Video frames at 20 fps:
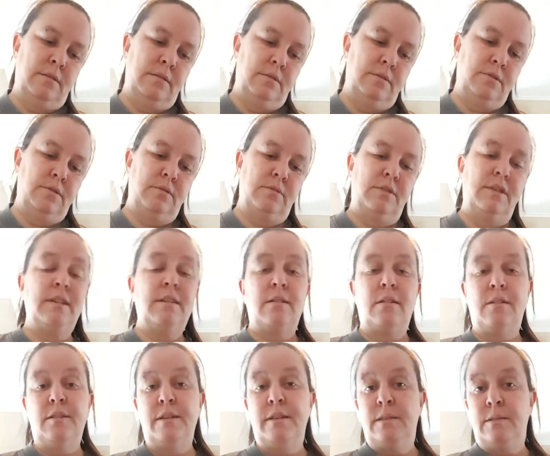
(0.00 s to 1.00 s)
So
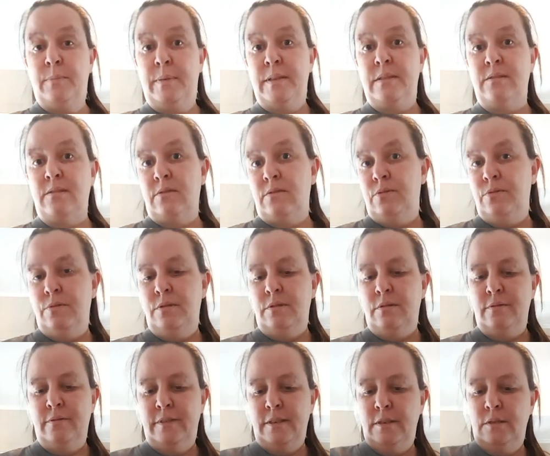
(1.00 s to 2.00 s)
technically it depends on who
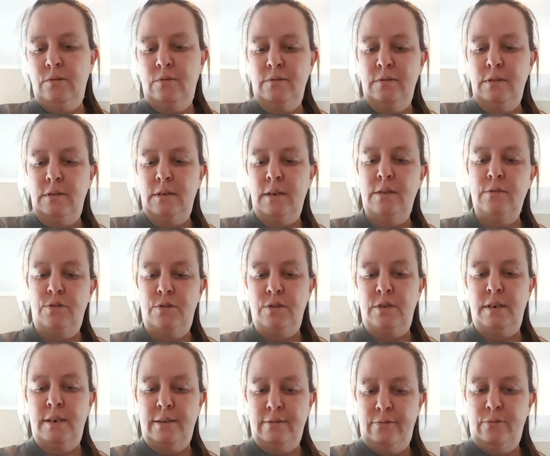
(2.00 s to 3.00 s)
you're inviting over to your house. You
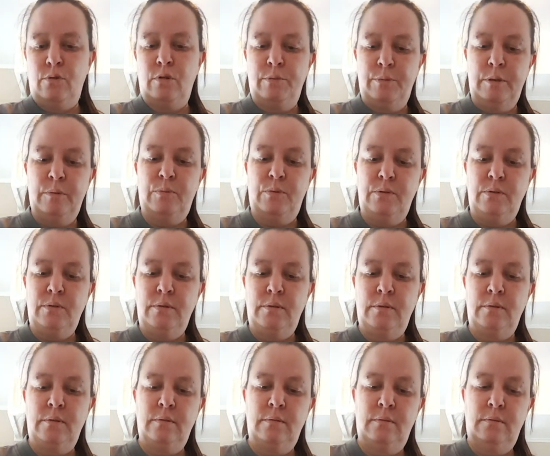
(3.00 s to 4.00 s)
can have 4 people,
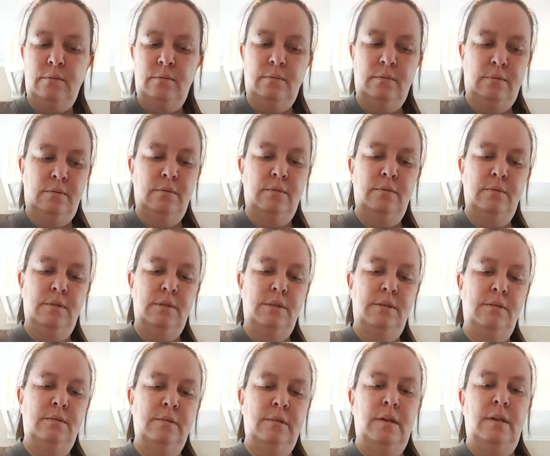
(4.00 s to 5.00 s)
you
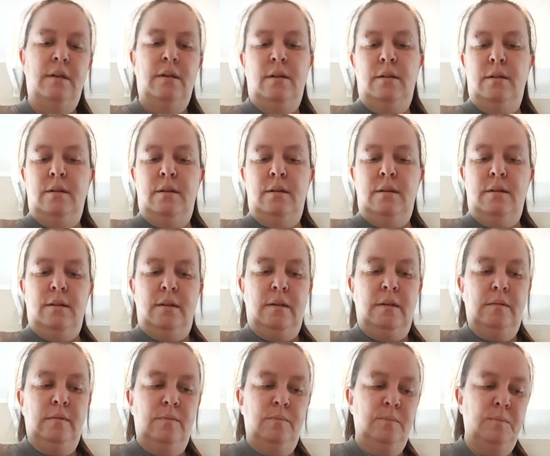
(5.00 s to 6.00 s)
know.
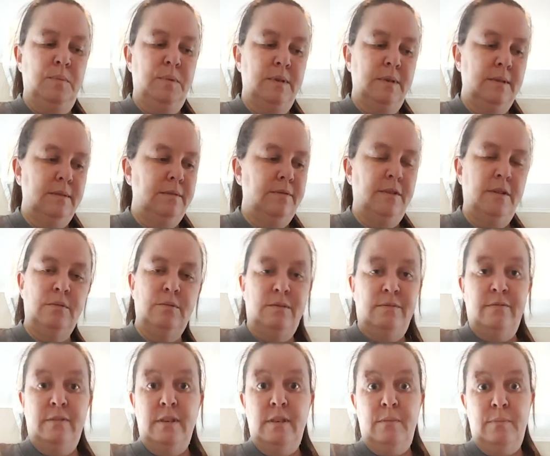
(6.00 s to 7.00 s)
But if I was
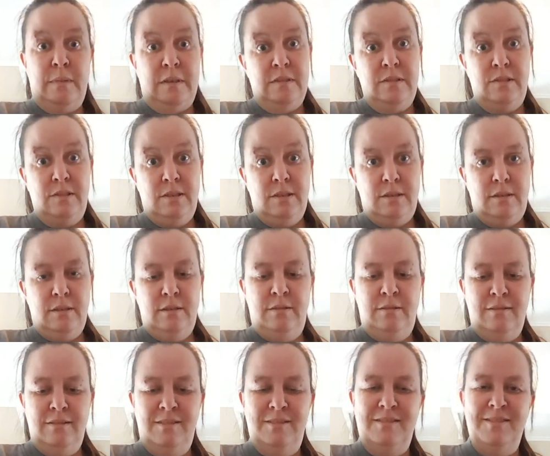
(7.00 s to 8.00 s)
inviting my son,
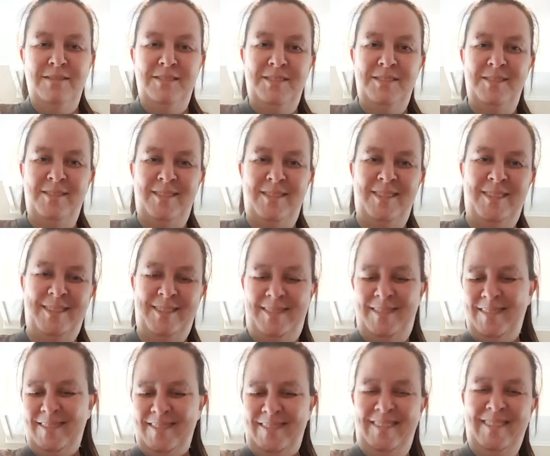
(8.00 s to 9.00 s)

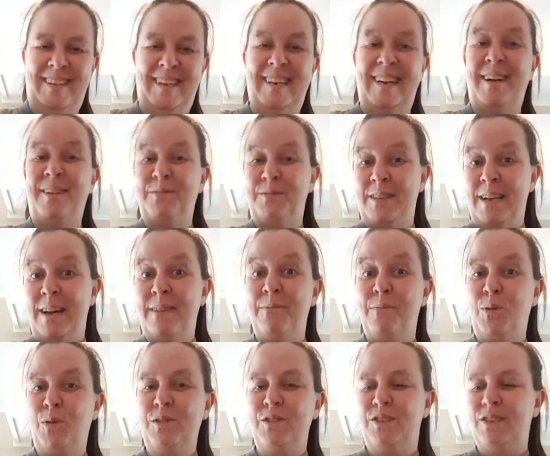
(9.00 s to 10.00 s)
I'd have to have
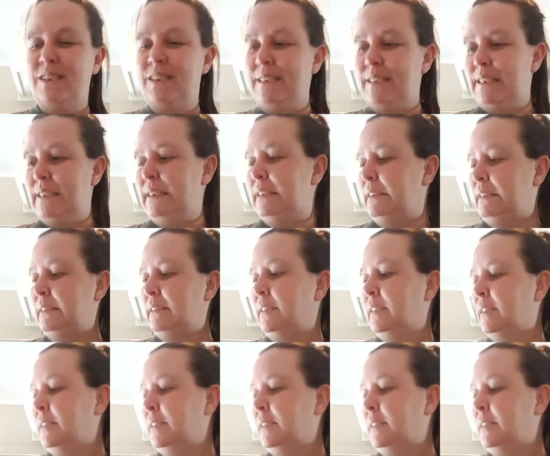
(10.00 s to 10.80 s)
more chicken than this.